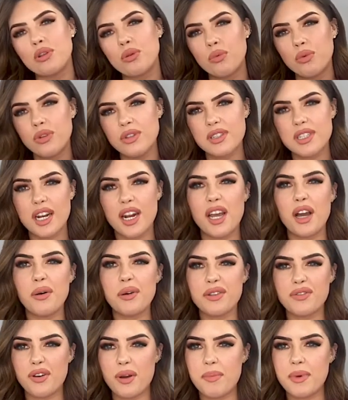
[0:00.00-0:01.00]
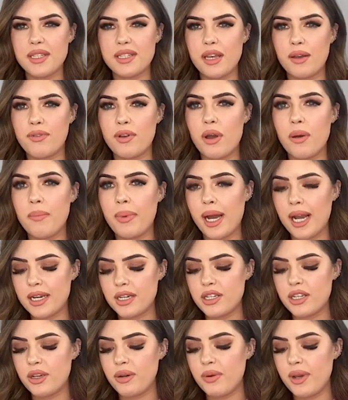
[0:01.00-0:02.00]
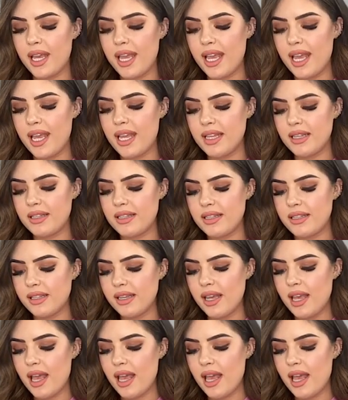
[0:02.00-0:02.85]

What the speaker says: the ones that I always find myself going back to is